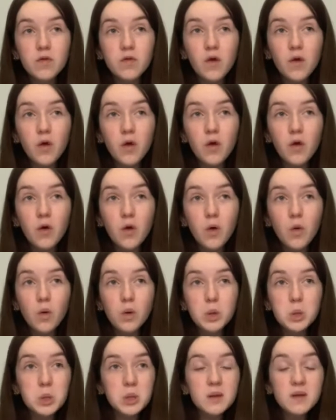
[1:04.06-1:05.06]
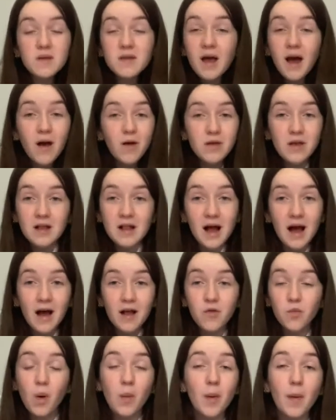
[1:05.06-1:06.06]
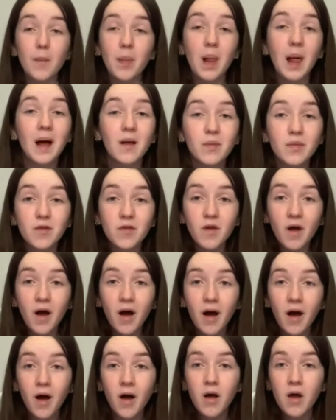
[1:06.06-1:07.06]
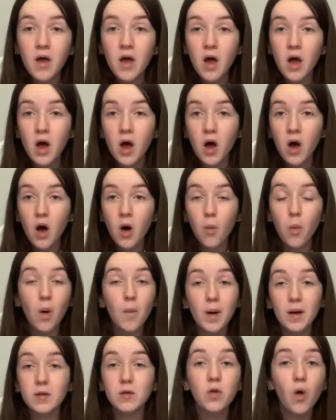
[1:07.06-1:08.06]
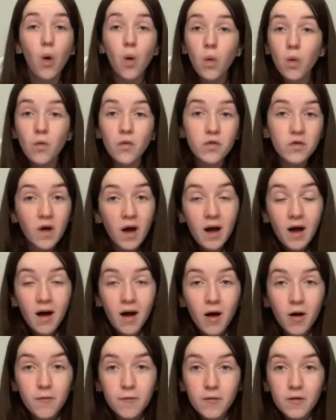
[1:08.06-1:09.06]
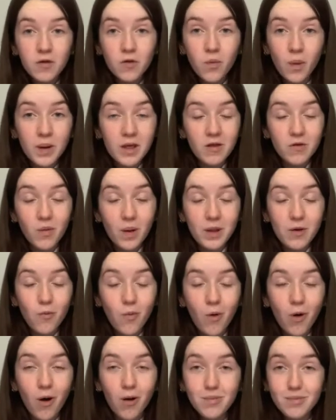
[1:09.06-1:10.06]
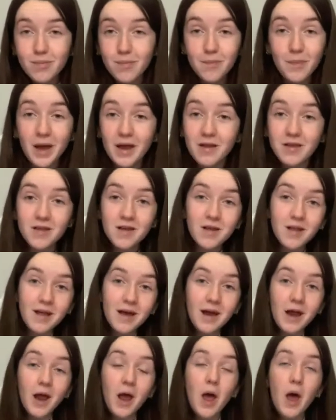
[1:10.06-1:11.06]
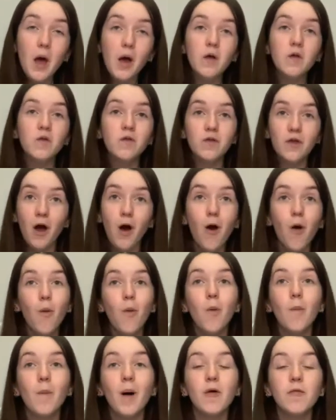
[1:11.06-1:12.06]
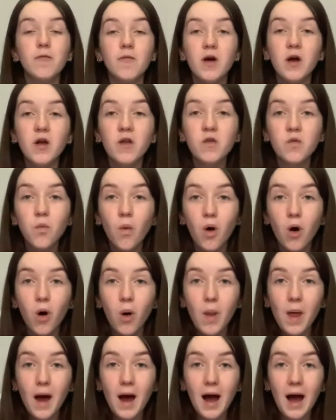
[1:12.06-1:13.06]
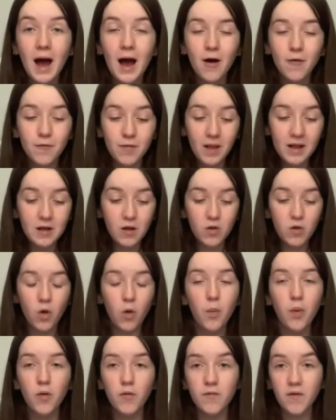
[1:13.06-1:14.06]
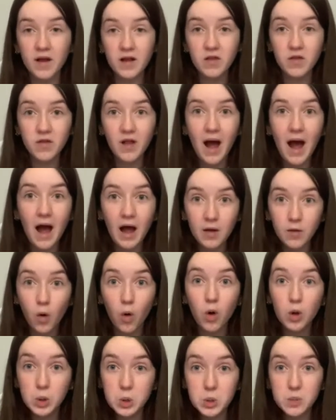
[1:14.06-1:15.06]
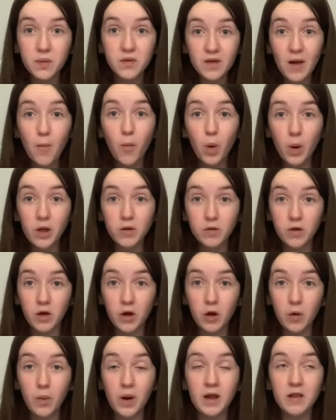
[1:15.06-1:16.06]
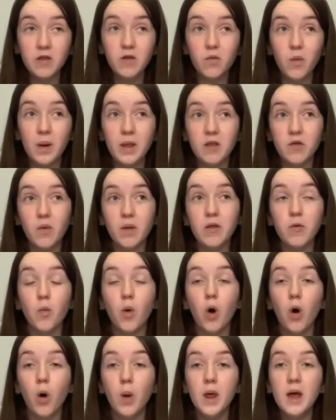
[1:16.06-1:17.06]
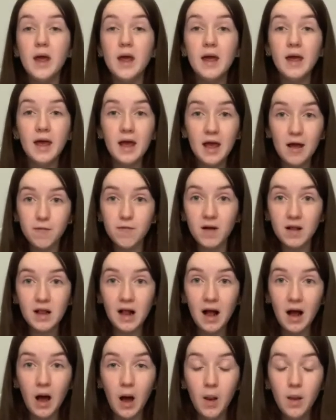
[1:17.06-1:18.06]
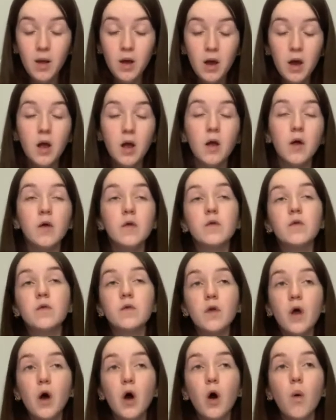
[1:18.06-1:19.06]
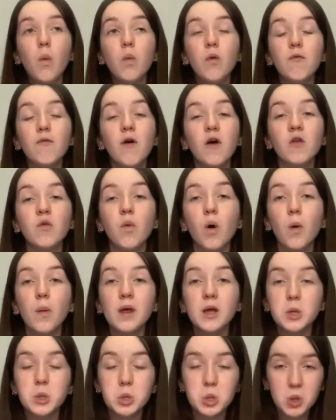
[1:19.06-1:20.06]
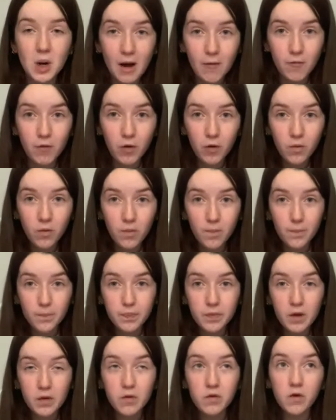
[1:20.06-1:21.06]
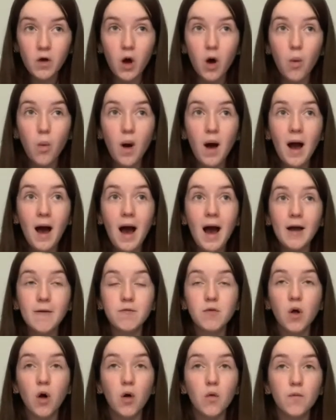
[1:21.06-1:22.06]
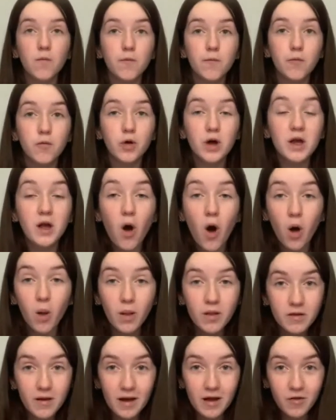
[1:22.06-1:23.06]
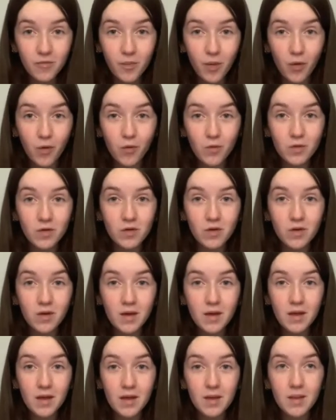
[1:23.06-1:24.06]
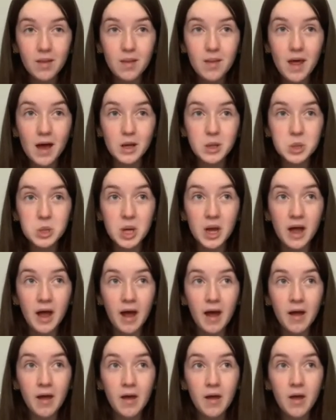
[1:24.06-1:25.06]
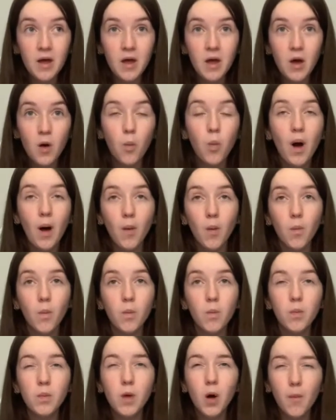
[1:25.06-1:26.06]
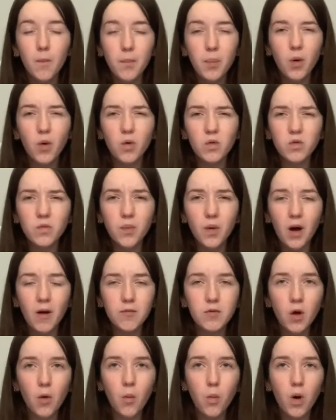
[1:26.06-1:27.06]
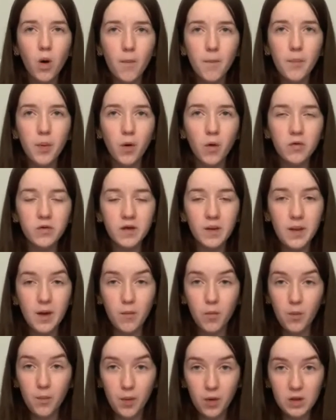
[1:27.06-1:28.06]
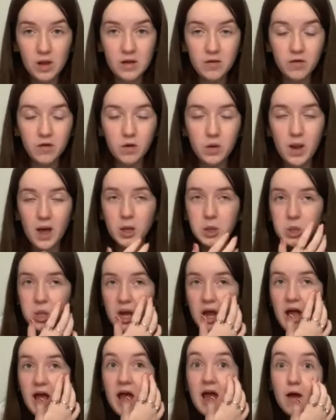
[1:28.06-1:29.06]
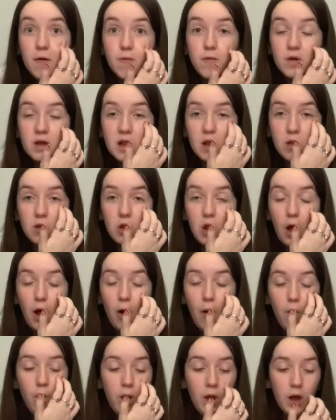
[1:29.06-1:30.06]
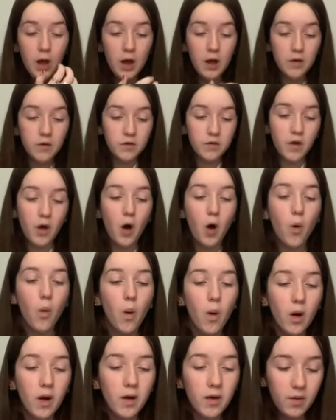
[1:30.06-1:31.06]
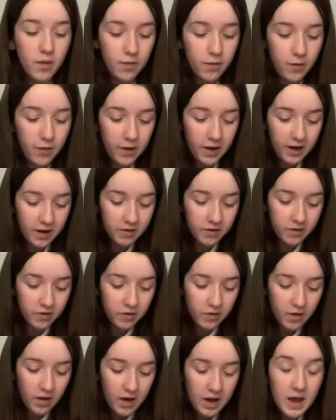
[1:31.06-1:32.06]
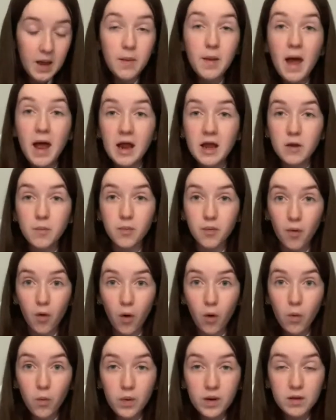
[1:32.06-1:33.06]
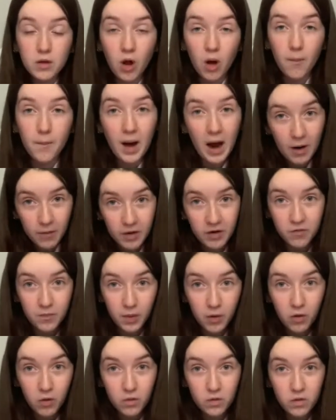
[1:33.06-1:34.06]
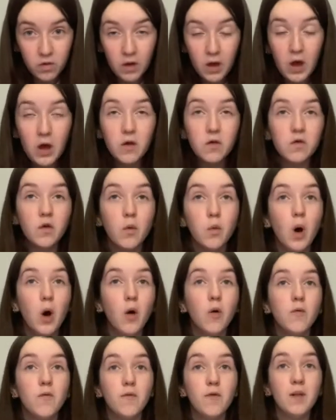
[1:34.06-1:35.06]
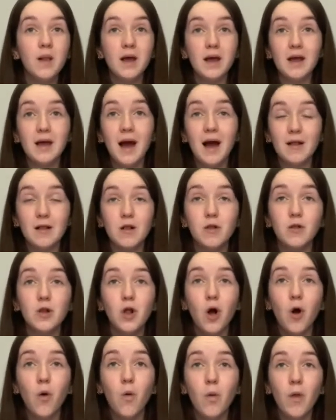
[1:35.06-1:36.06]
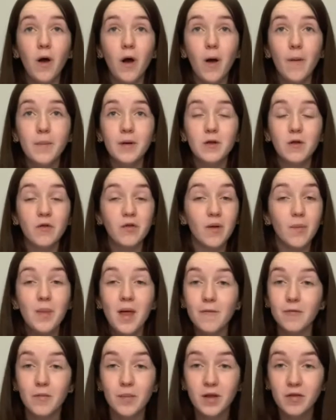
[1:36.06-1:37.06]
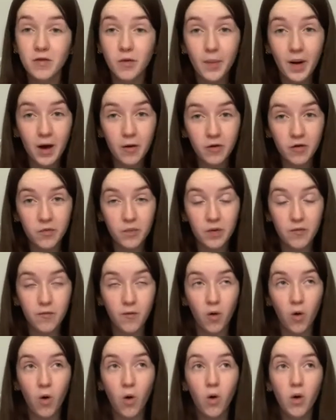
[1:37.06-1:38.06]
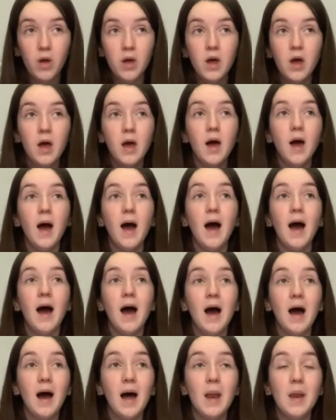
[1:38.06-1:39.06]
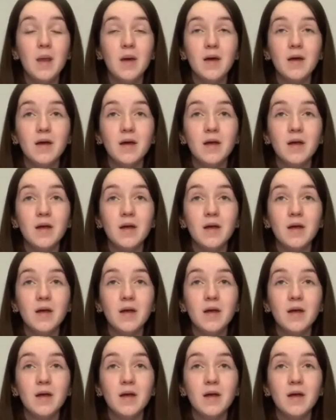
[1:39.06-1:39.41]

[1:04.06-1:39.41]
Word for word: to just tell you guys what my plans are what my goals are for 2021, basically. So my first one, I have like a couple things that I 100% want to do in 2021 if I can. So the first one is travel. So I've got three holidays booked next year. Well, not booked, but I've got one booked and then we'll book into next year if we can go. So it's in April, we've got Paris booked. So hopefully I can go there because I've never been to Paris before and